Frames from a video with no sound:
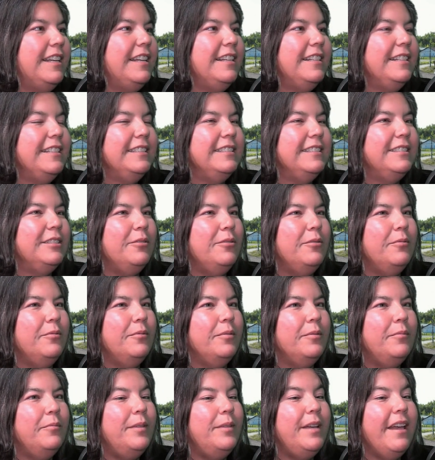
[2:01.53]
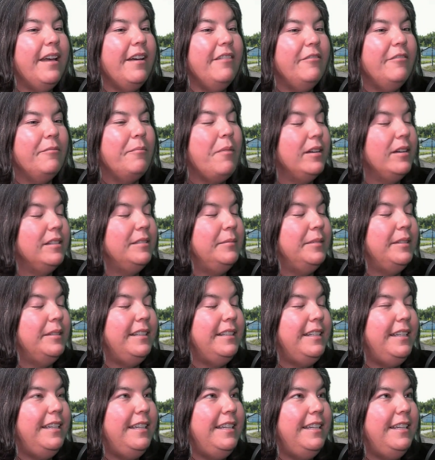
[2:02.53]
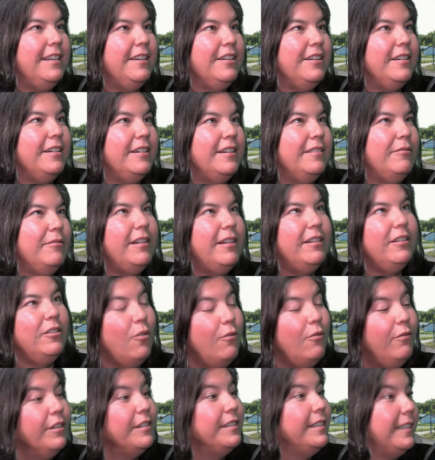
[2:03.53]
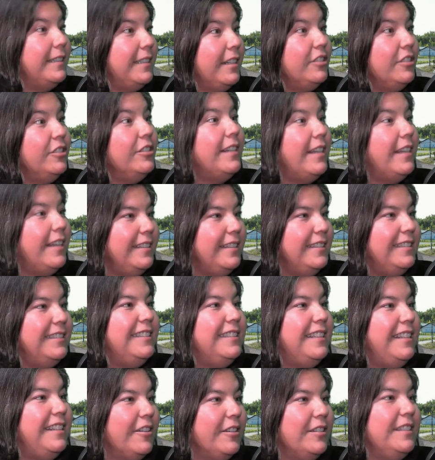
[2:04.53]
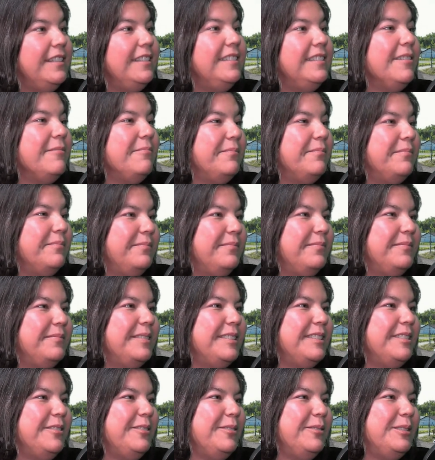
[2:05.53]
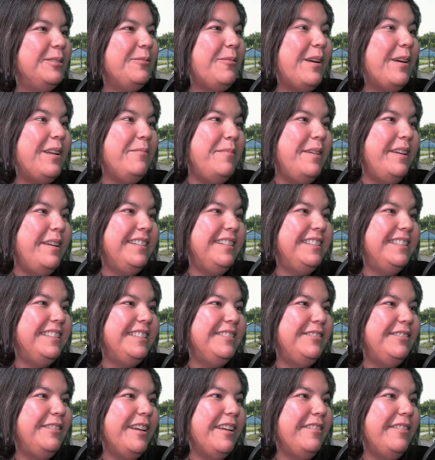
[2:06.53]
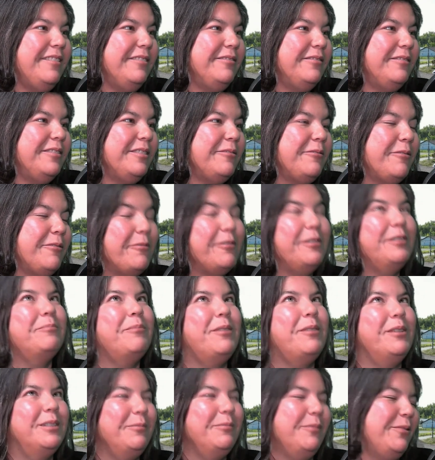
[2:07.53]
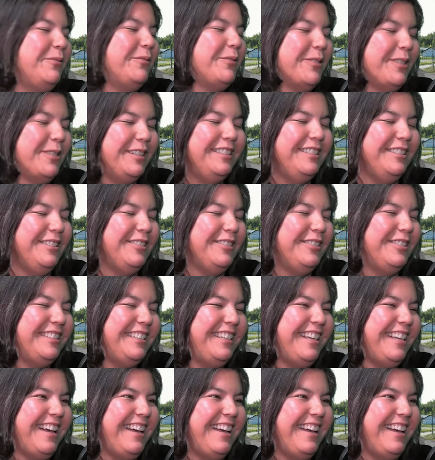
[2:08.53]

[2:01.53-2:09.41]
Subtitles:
So we have approximately, over 600 kids in our system. So it's quite a bit we're responsible for. So yeah.